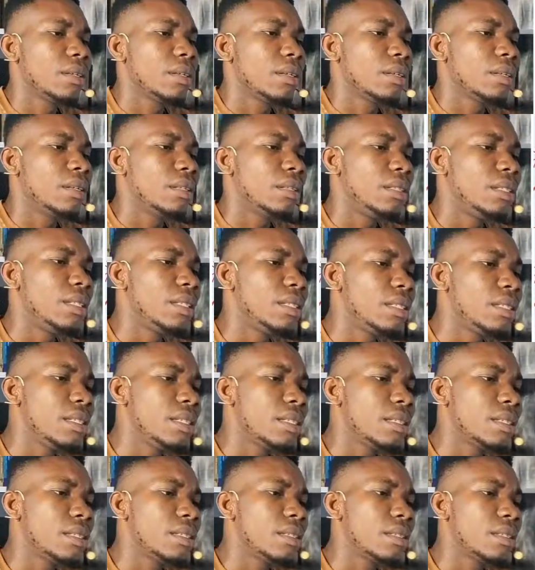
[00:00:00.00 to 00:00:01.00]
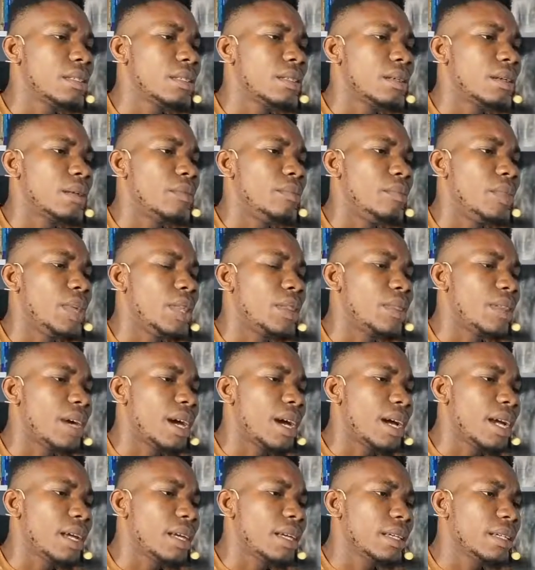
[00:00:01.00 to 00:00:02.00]
This is
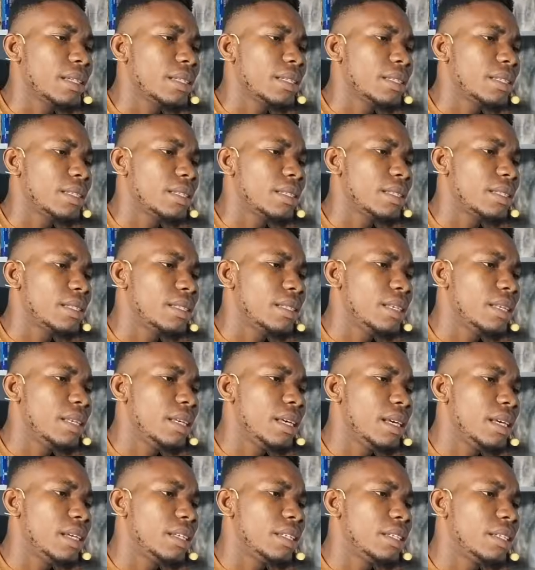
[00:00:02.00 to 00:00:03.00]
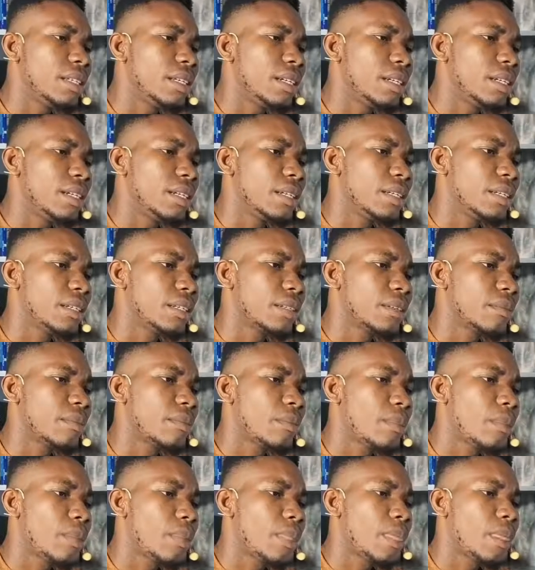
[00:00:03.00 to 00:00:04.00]
methyl CH3
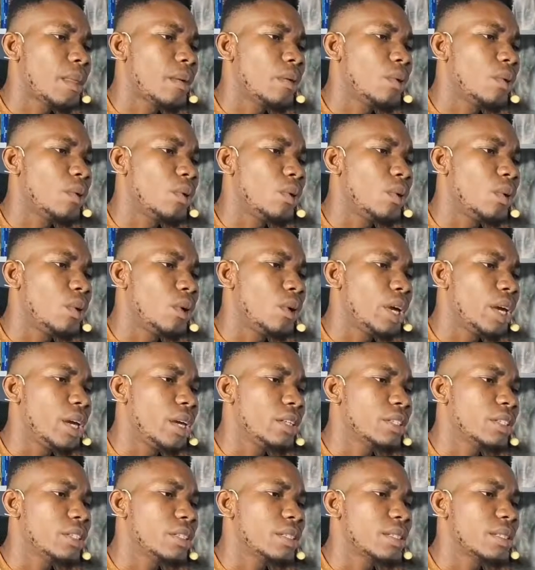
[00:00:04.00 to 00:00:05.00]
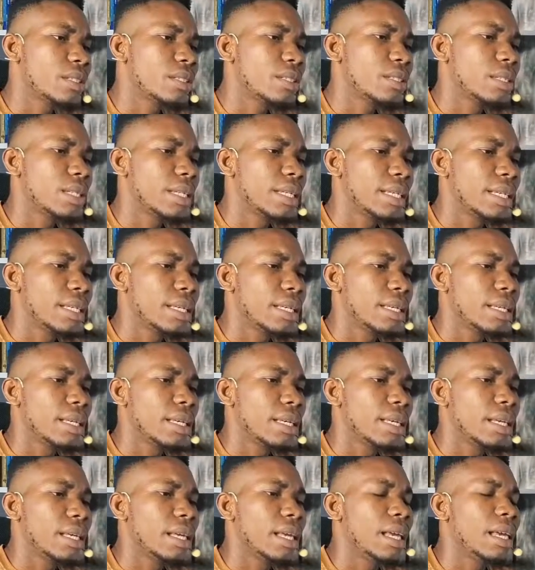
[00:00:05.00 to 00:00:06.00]
OH
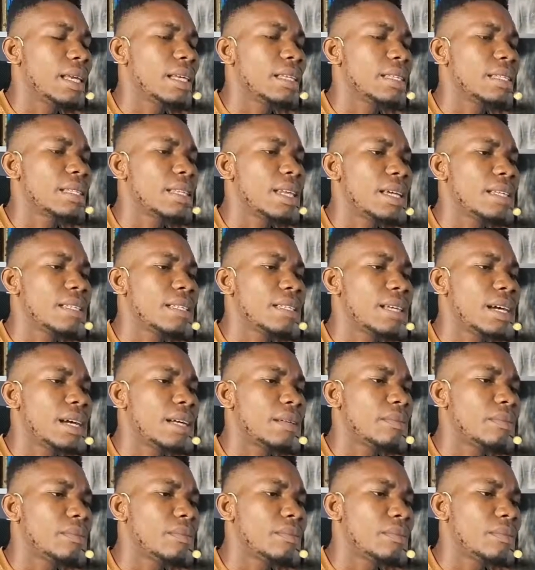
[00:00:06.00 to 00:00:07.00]
is less than